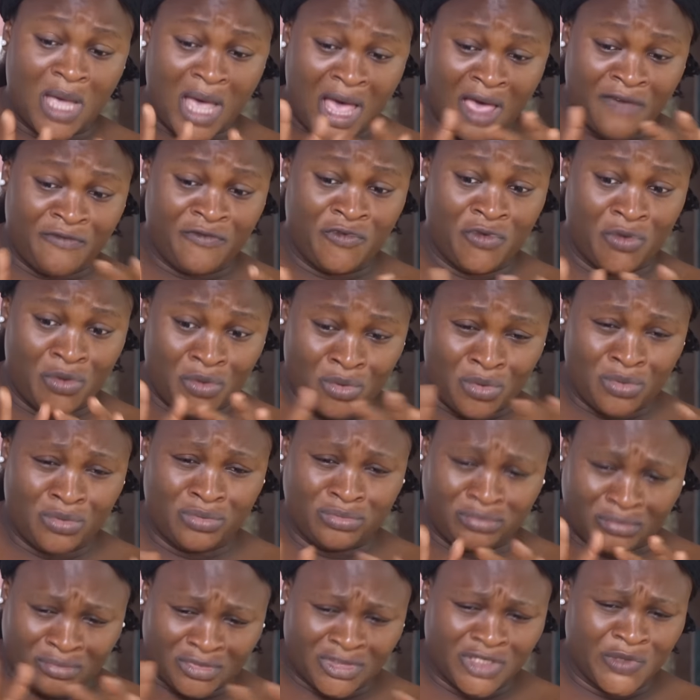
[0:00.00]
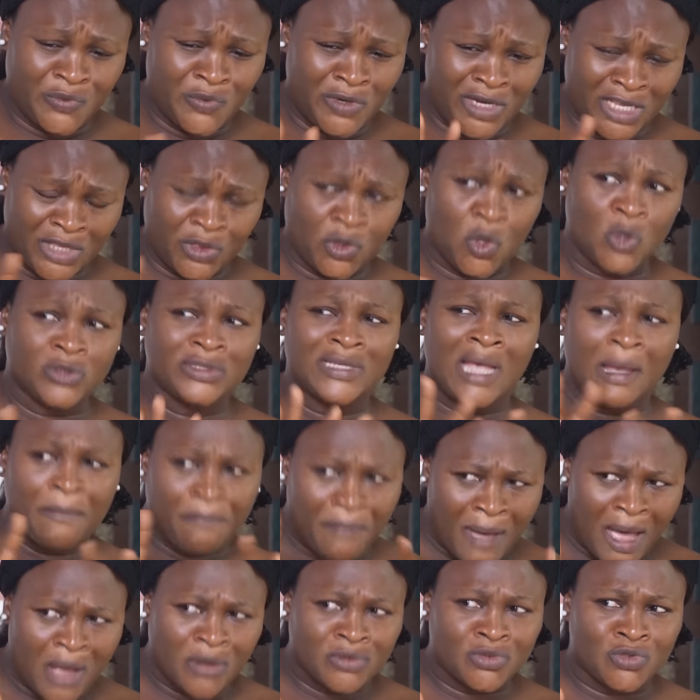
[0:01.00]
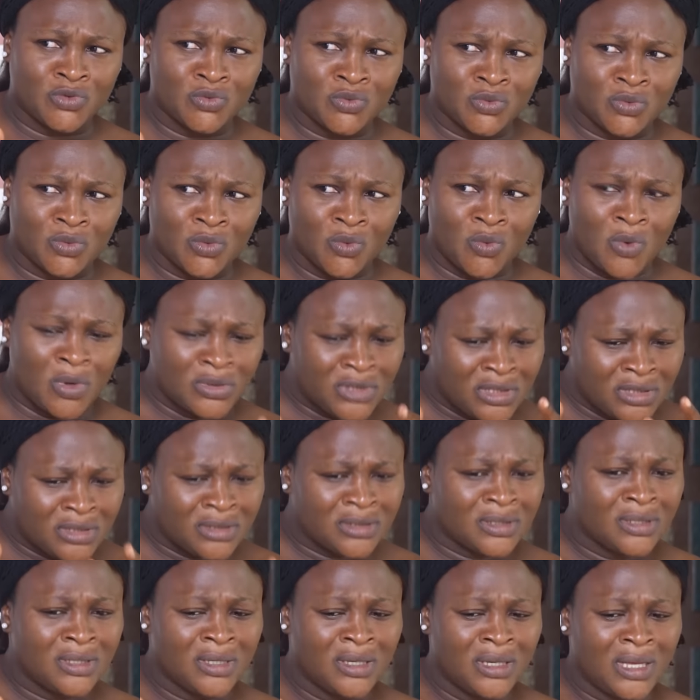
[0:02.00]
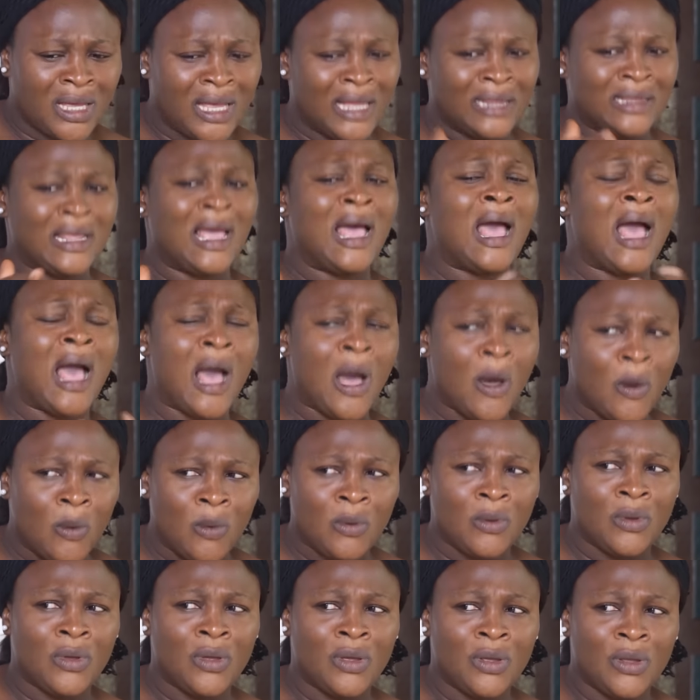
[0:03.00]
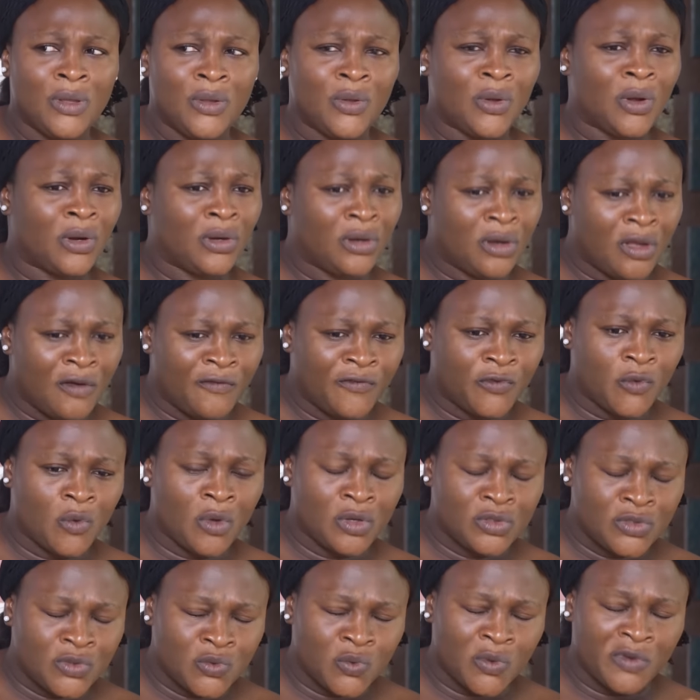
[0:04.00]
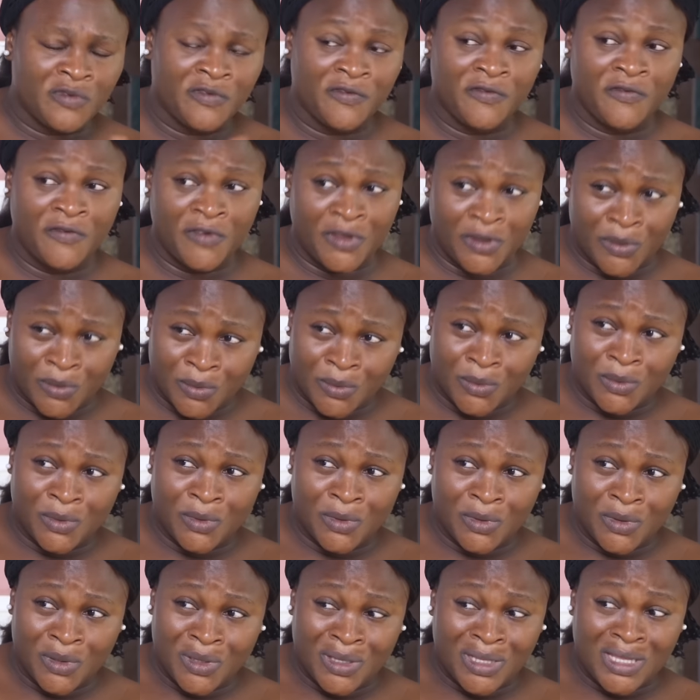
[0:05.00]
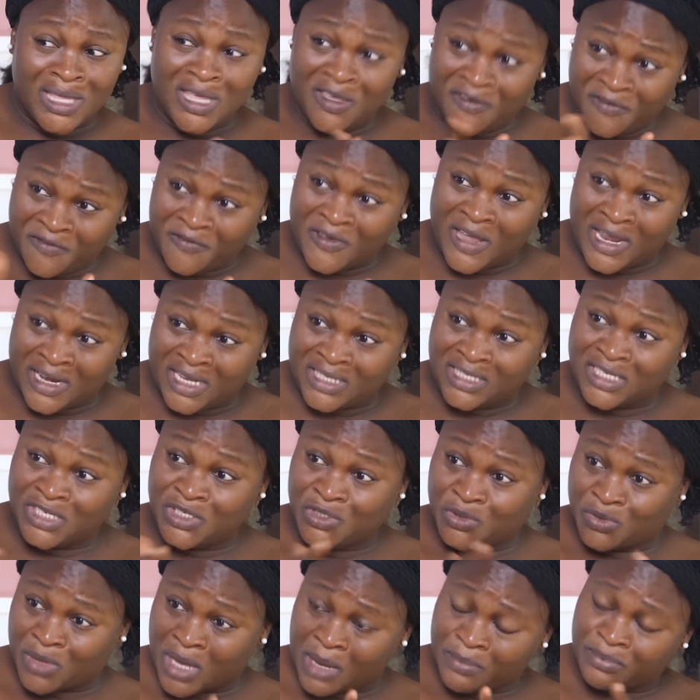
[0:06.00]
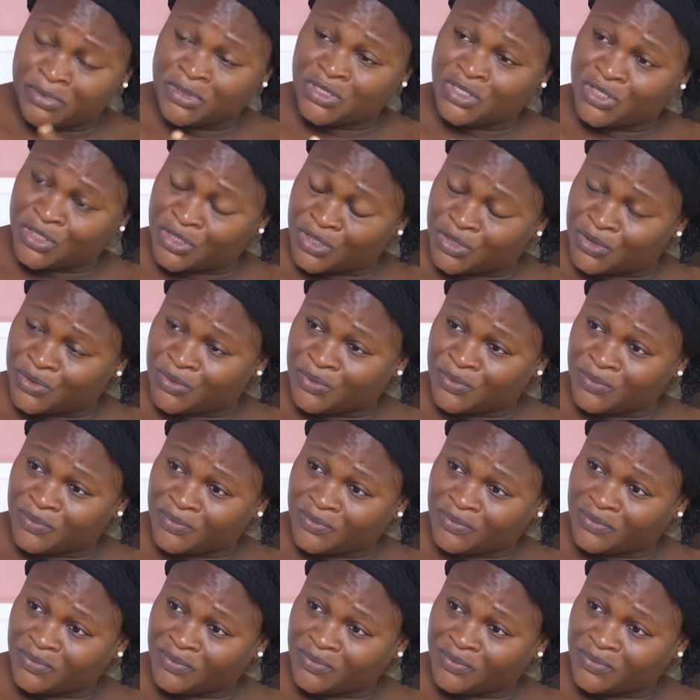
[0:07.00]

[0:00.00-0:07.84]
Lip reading: have you really thought about what and how your loved ones will feel if anything should happen to you?